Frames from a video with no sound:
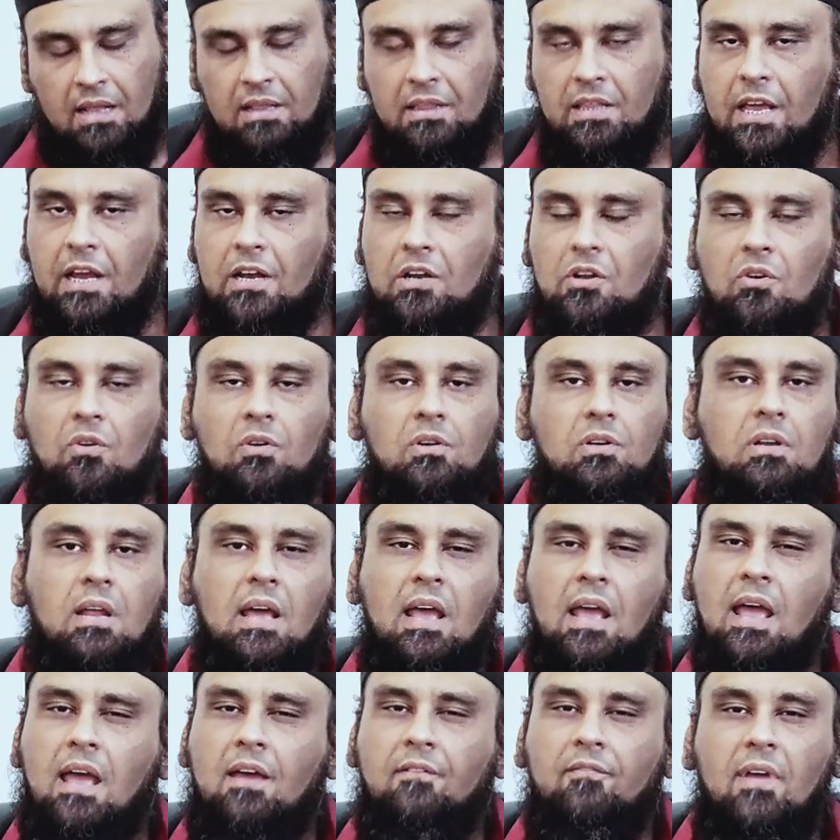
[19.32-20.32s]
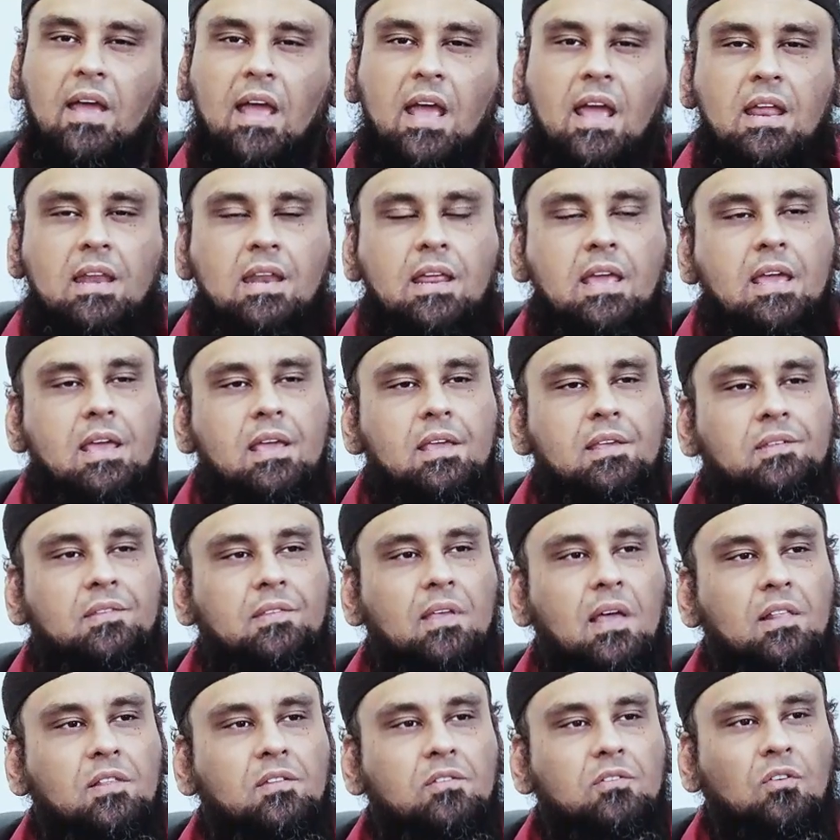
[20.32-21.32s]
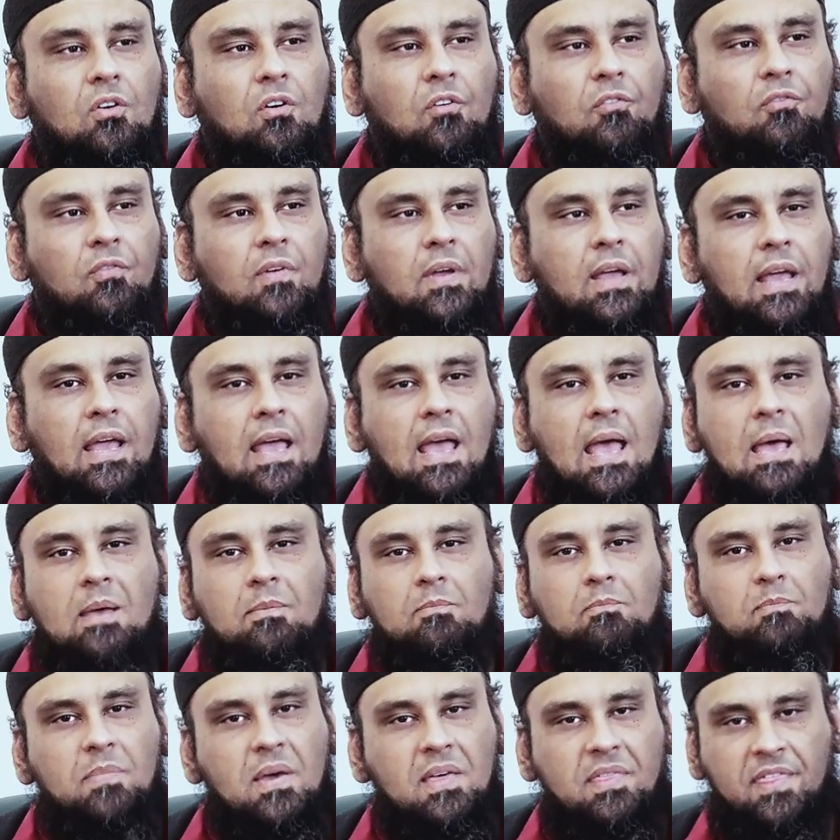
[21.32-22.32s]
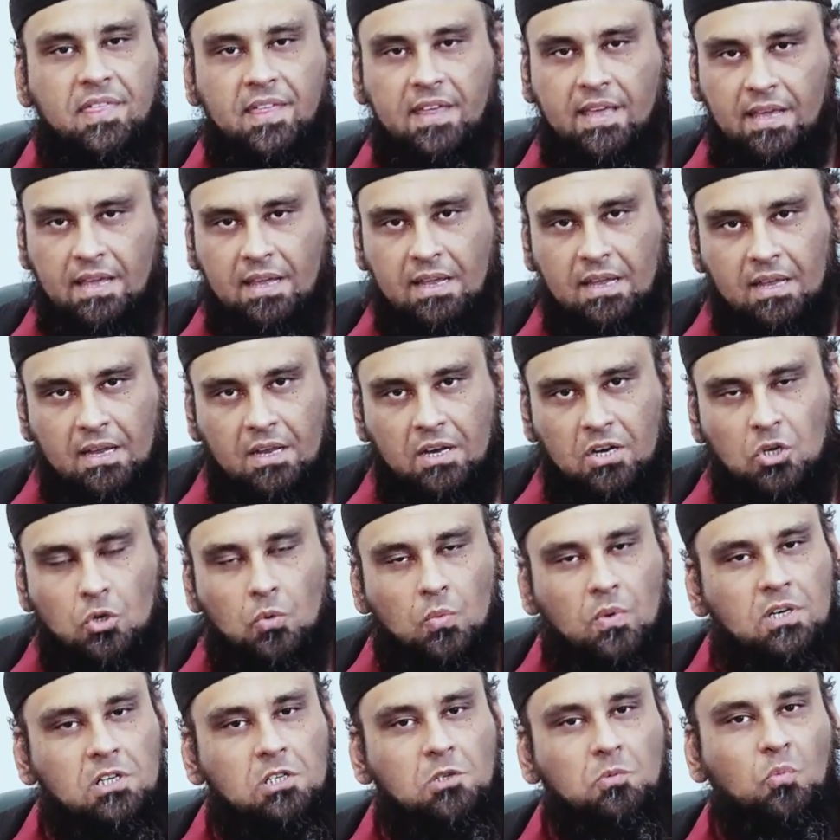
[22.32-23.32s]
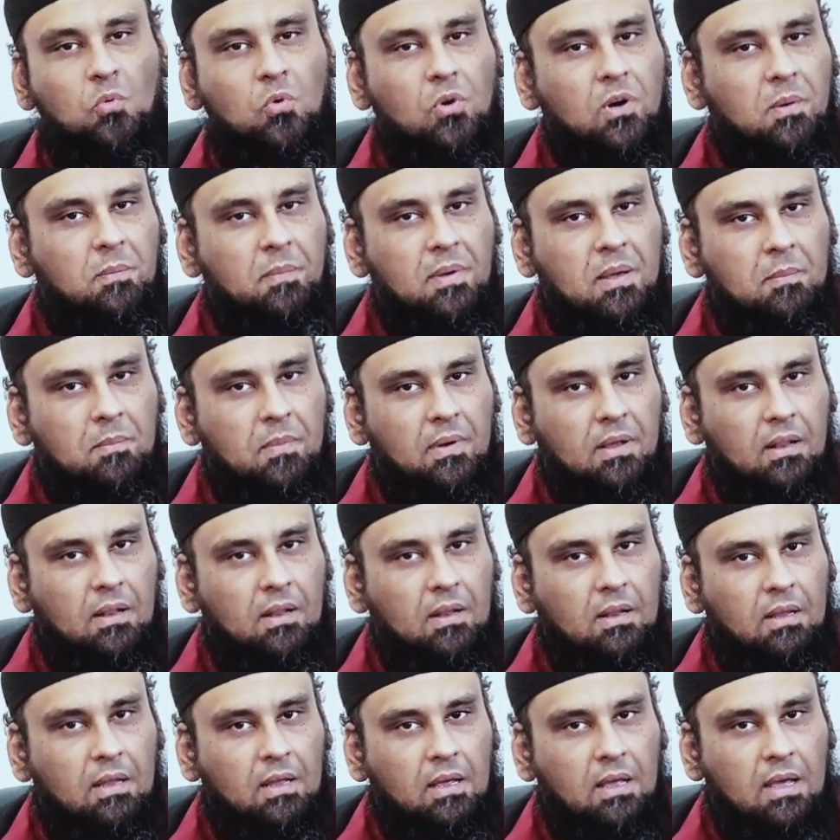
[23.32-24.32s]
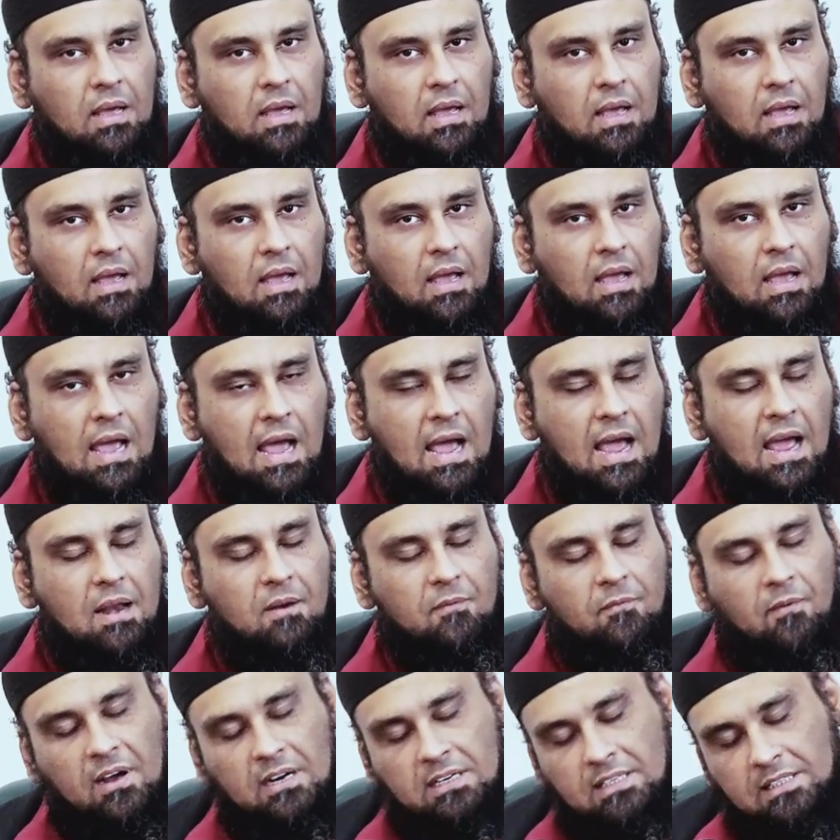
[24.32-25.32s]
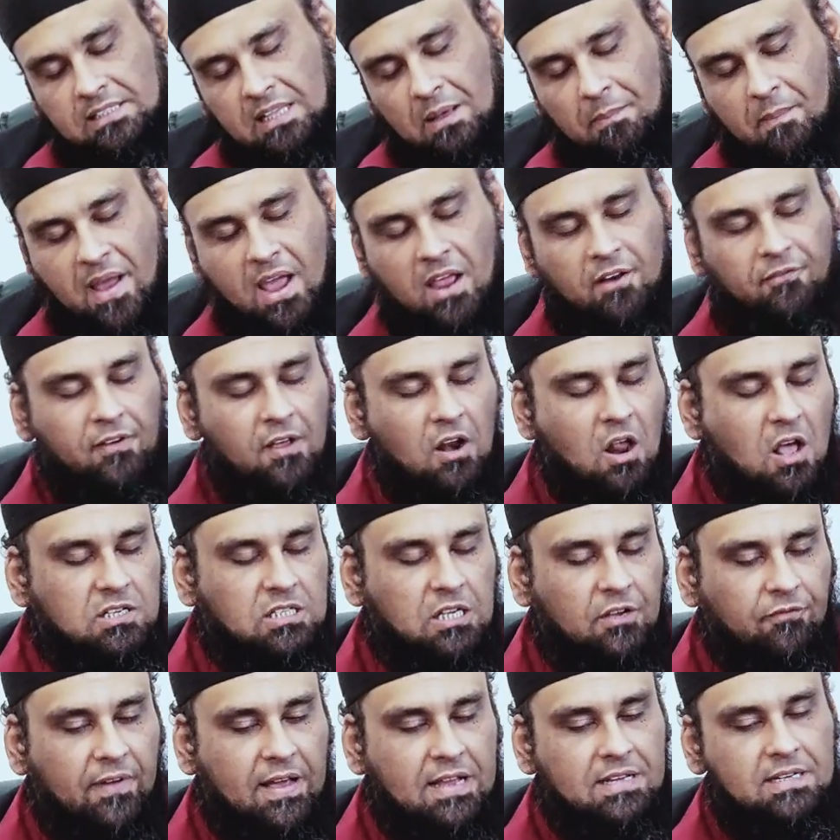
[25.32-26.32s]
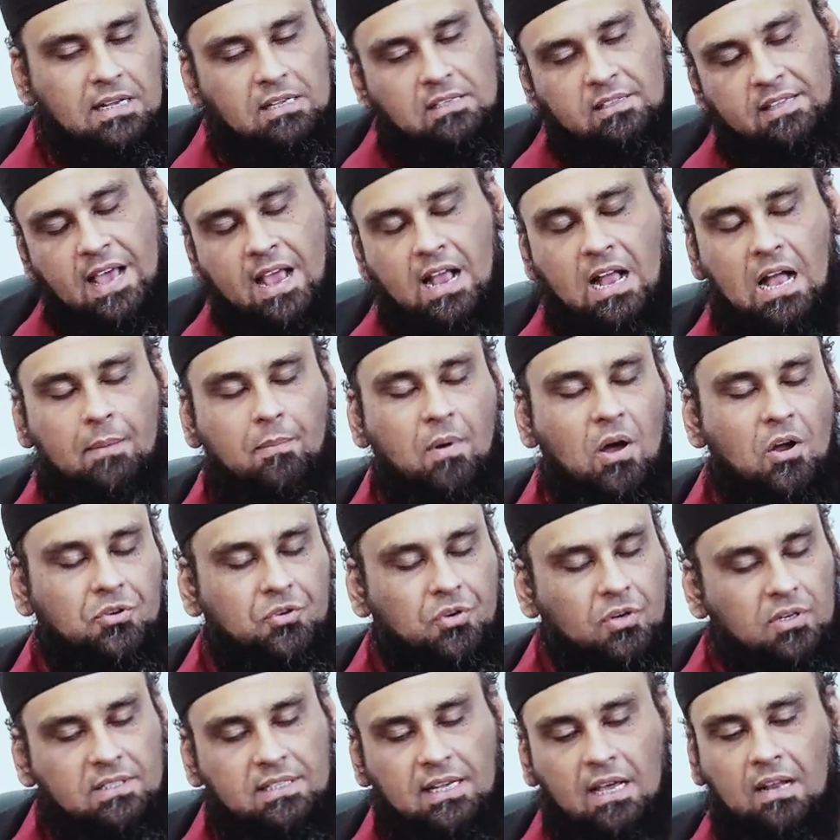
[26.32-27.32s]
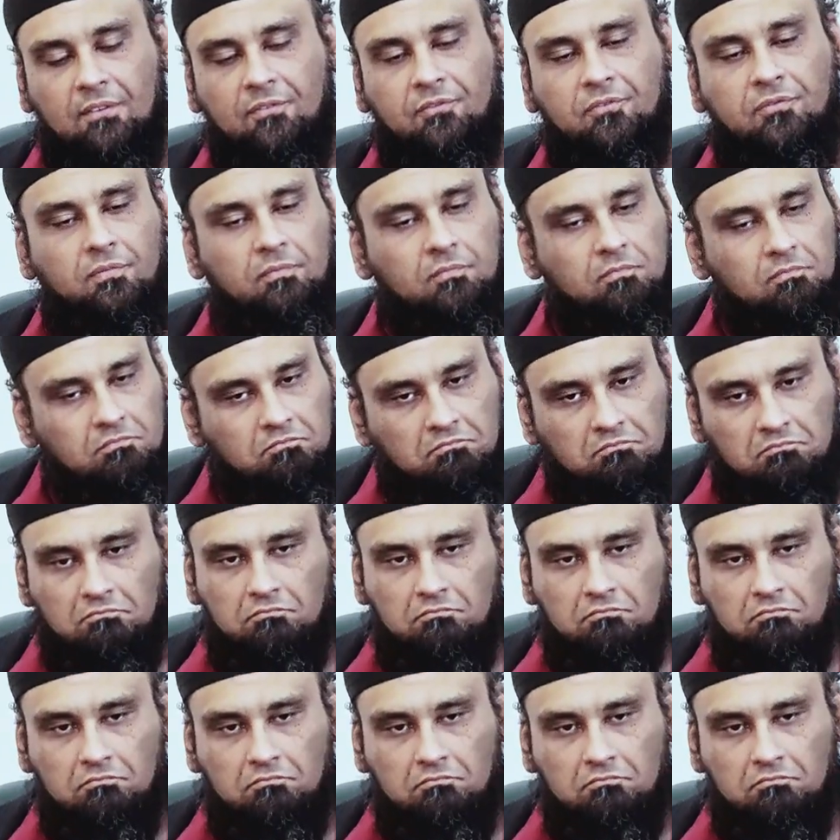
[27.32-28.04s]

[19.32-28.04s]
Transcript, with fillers: And they don't have any sense of empathy towards poor people. And what's the main philosophy? Just think about yourself.